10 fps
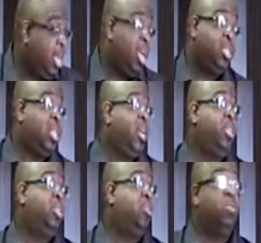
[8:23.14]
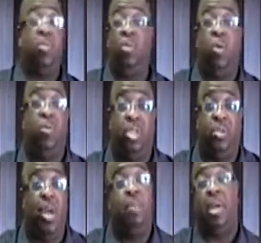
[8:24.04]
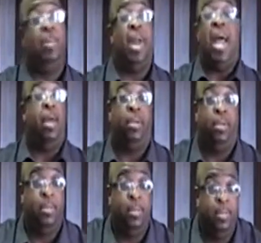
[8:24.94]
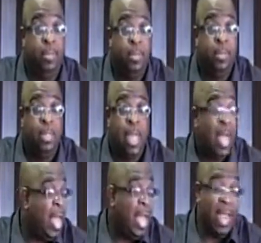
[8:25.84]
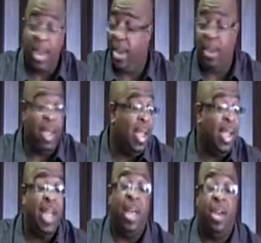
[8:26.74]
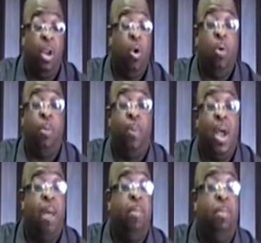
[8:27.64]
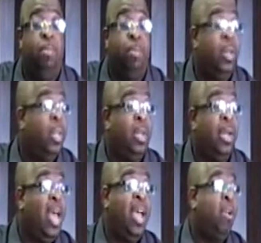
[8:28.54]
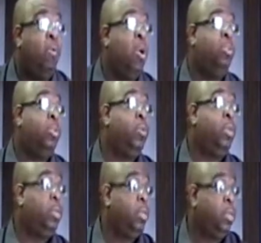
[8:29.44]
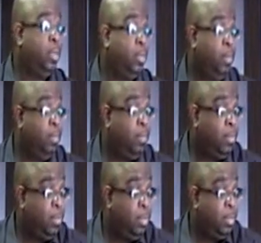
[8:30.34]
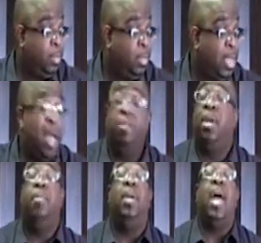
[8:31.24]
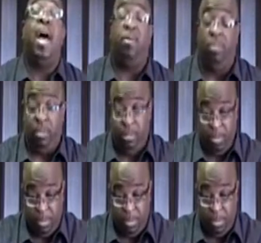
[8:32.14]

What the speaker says: then y'all stay in your circle you want to. I'm coming out. I ain't got no problem pulling a Diana Ross on you. I'm coming out.